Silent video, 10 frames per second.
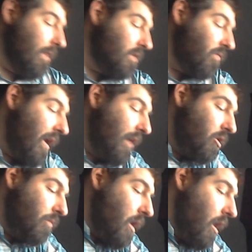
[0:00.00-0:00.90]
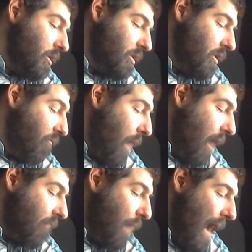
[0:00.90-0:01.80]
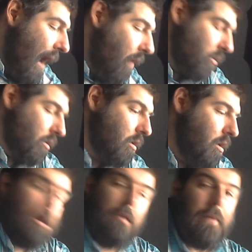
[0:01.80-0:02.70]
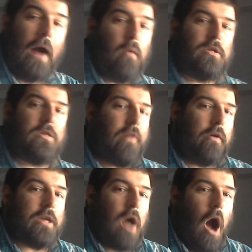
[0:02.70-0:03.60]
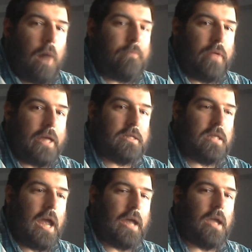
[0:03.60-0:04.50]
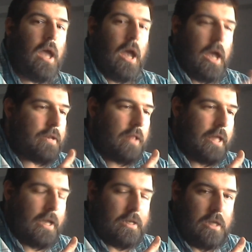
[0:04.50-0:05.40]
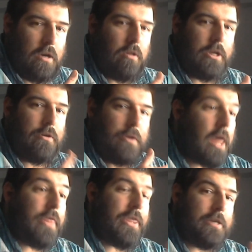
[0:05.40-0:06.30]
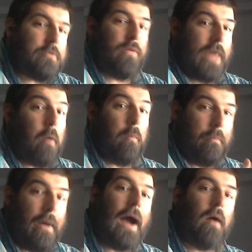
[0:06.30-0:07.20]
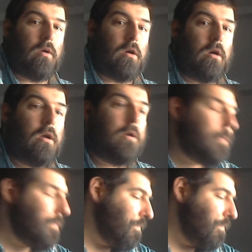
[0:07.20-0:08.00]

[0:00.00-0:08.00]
Like in this vague terminology of, of power. Power is a very complex thing, and like I said earlier, nothing is without power.